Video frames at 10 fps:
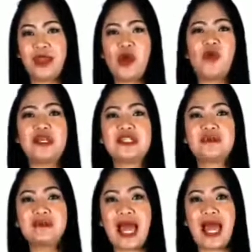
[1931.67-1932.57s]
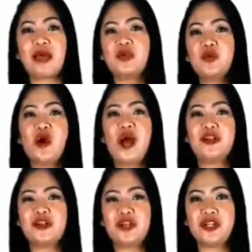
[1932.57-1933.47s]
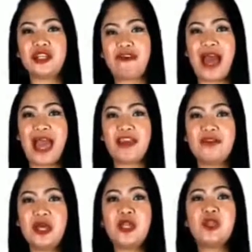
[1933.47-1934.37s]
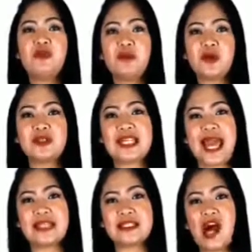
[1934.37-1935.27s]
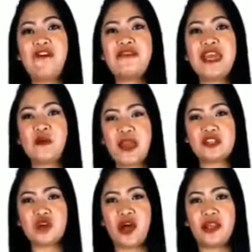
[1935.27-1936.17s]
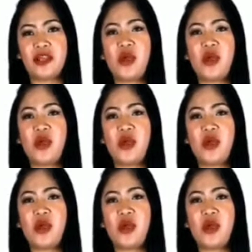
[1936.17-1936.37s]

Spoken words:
we subtract 235 to both sides of the equation,